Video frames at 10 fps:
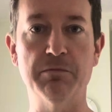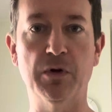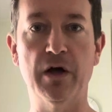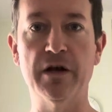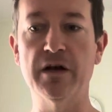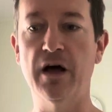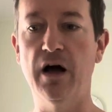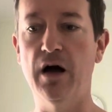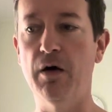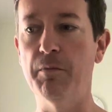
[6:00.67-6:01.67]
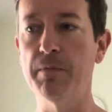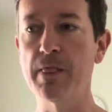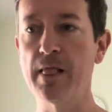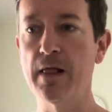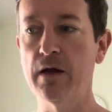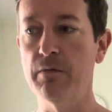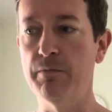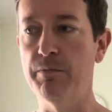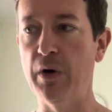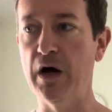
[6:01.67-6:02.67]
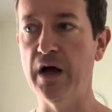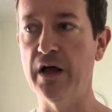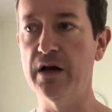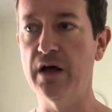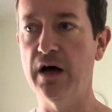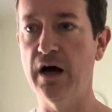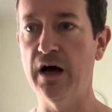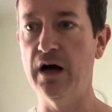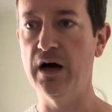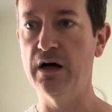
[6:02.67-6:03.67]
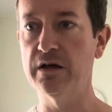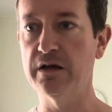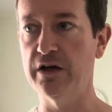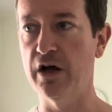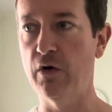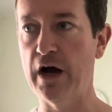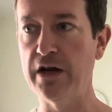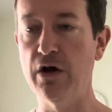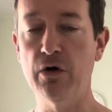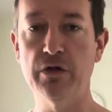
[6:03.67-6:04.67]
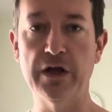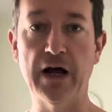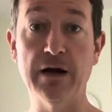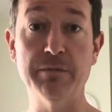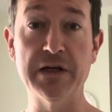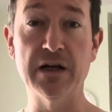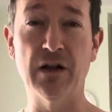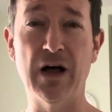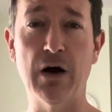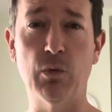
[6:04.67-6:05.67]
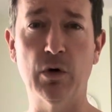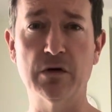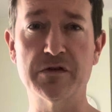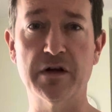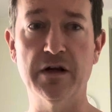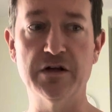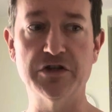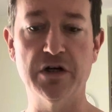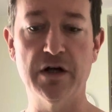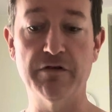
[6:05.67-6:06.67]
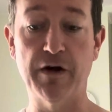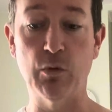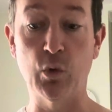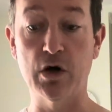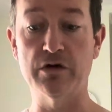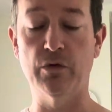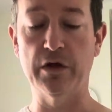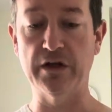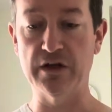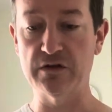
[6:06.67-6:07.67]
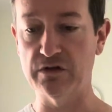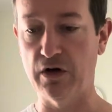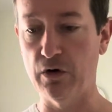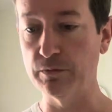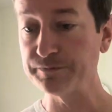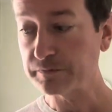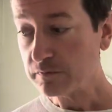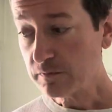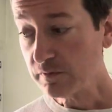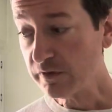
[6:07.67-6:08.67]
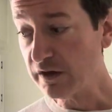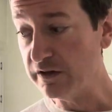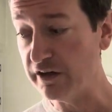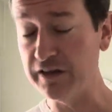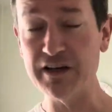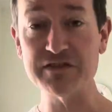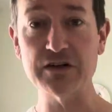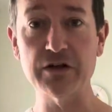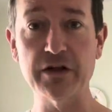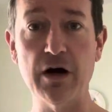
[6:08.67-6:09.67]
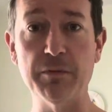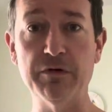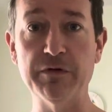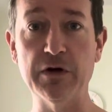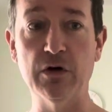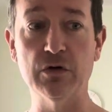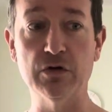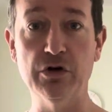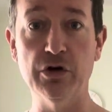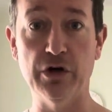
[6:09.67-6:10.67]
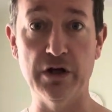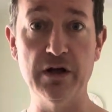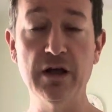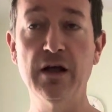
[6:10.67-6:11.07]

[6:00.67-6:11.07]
blunt. But I know that I'd be in a lot worse condition if I weren't doing this. So it doesn't necessarily help me feel good,